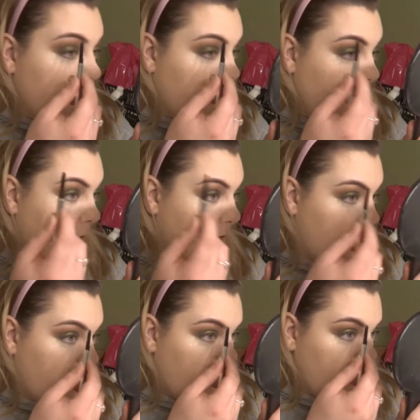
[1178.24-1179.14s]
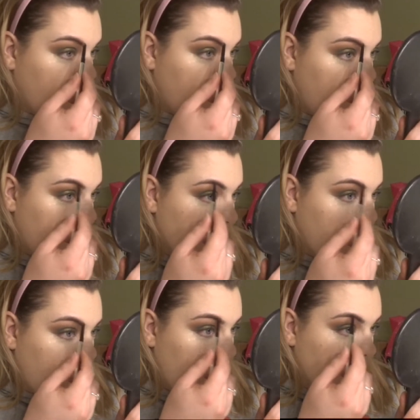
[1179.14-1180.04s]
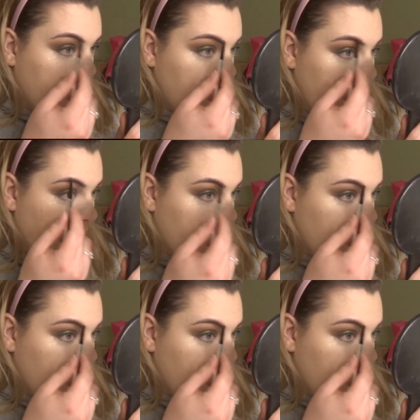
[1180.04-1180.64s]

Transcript: And I don't actually need to do a lot to these